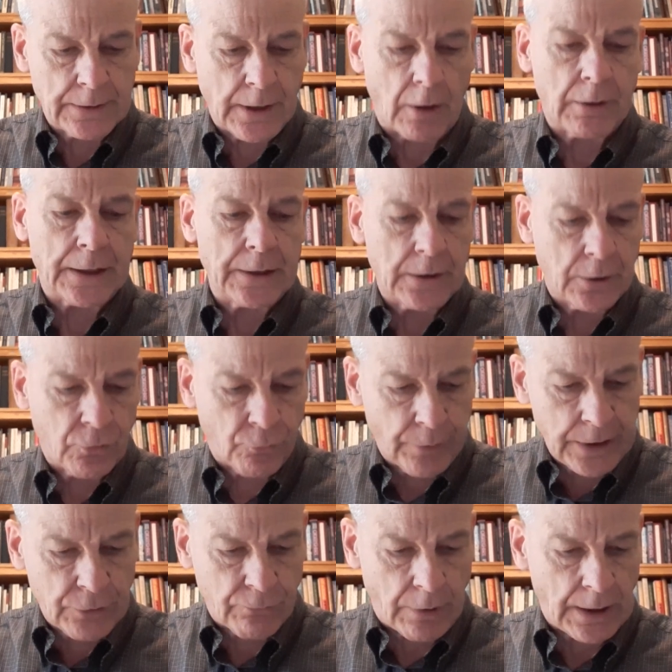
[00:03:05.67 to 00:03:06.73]
darkened
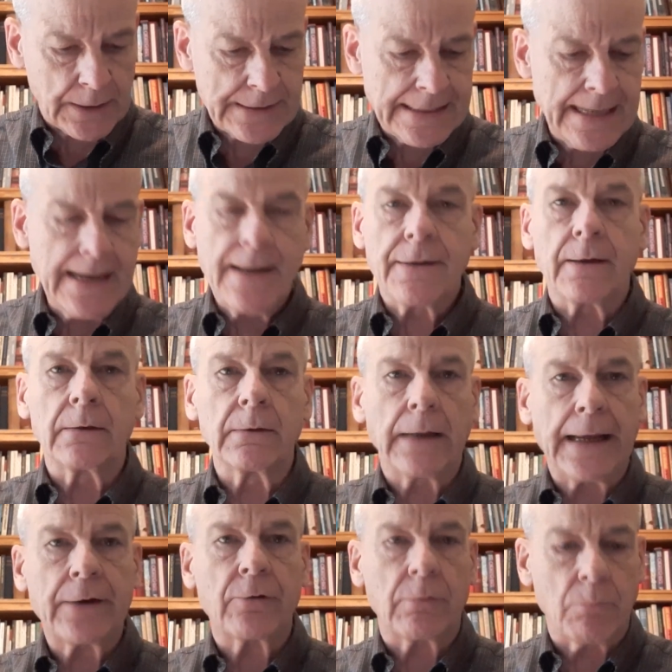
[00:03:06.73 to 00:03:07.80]
tree trunks, the
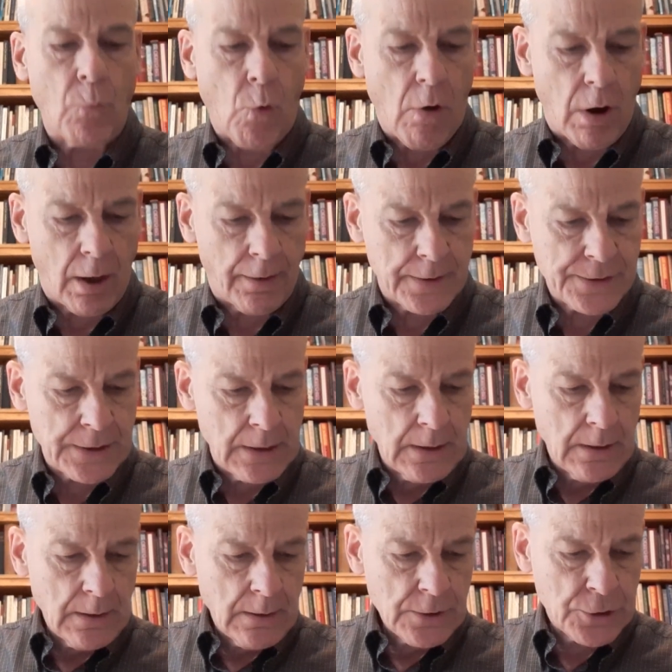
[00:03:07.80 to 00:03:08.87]
lighter moths
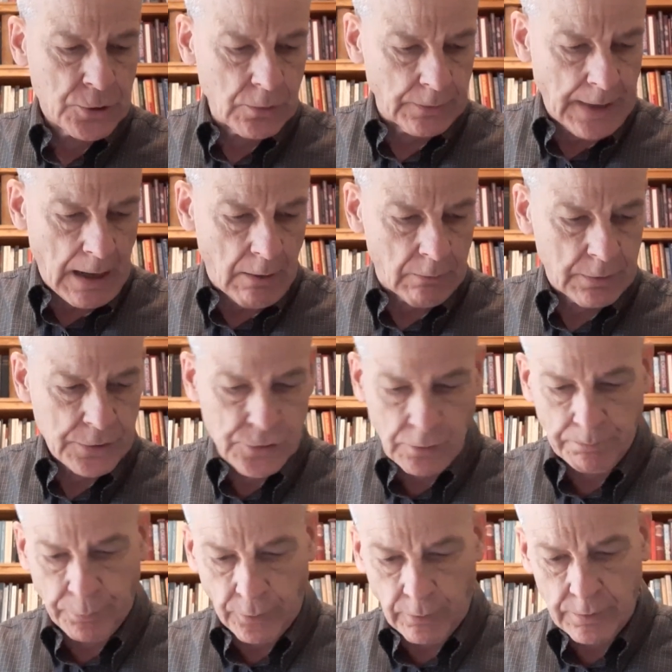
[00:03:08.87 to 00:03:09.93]
stood out, so
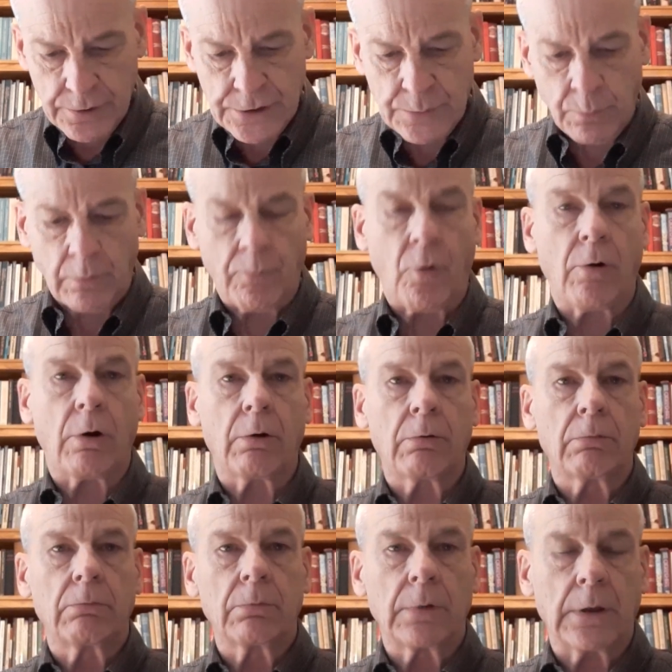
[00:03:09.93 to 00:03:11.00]
birds were more
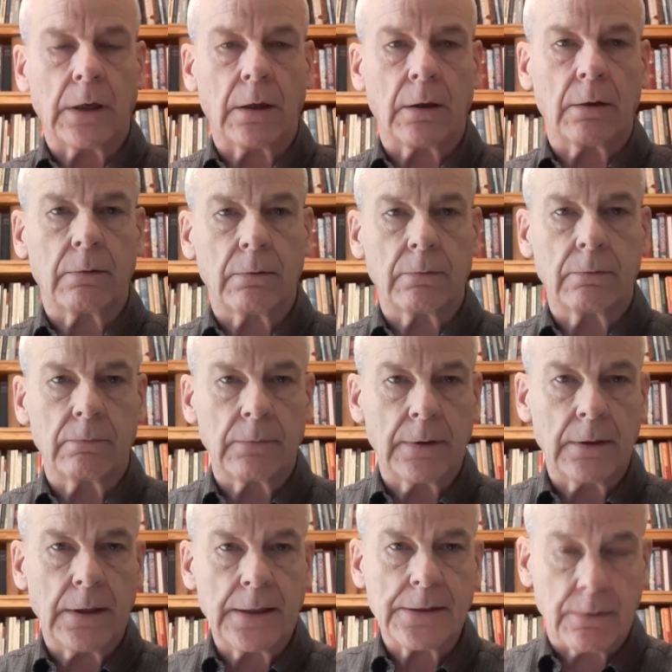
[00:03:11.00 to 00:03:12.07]

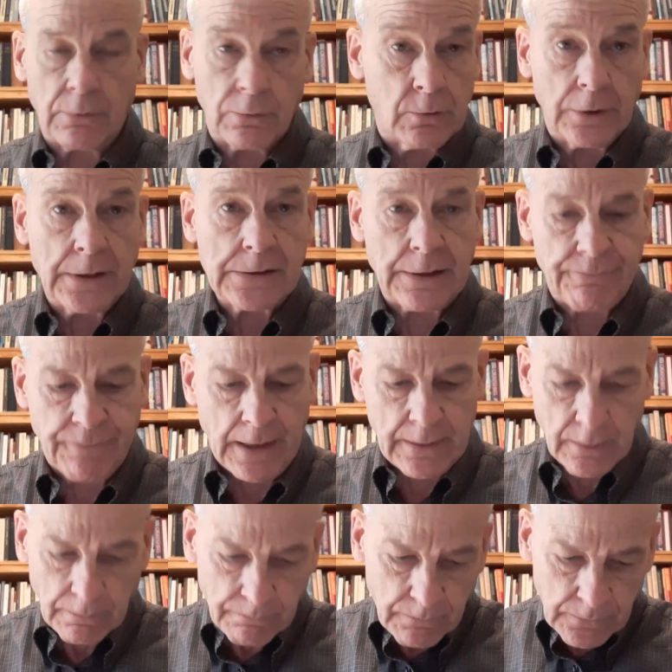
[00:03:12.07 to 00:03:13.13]
could easily
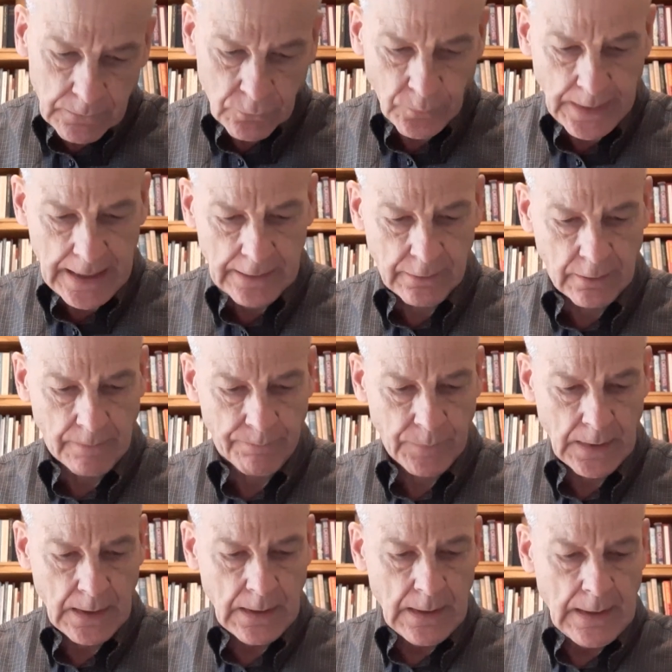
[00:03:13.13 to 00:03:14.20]
find them to eat them,
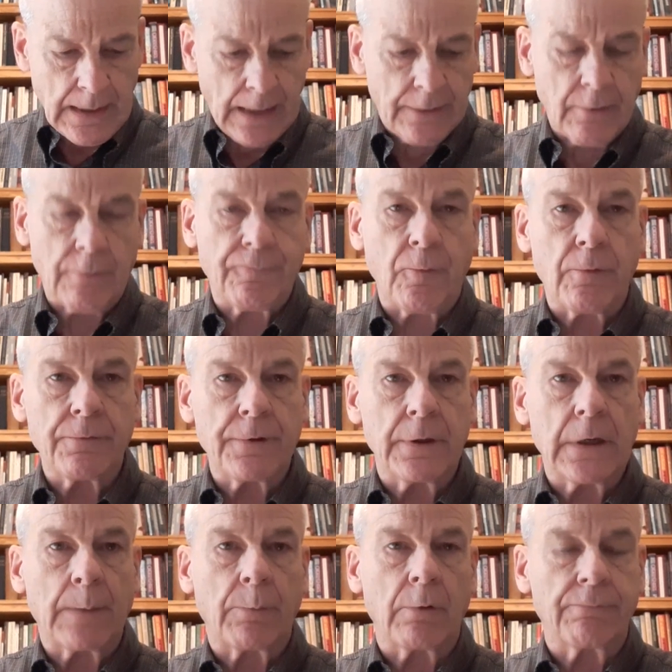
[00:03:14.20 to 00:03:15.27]
and therefore the
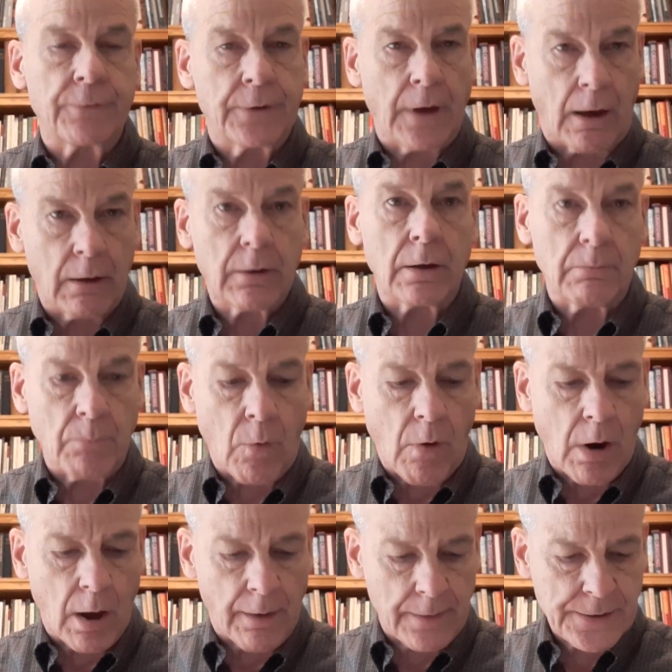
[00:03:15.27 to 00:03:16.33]
number of darker
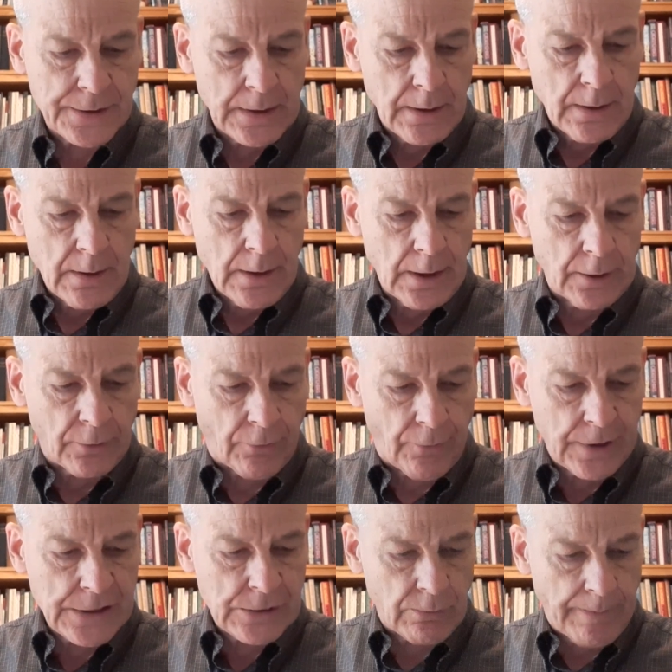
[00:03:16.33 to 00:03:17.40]
moths
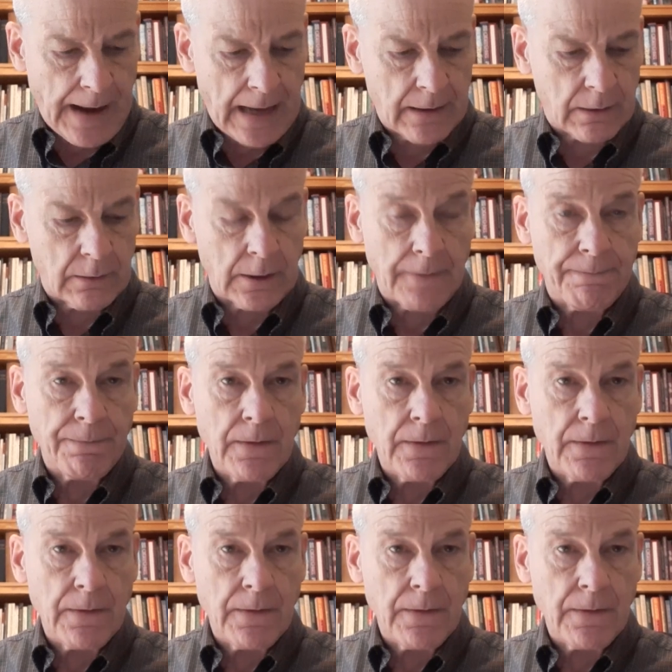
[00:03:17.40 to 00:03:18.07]
increased dramatically.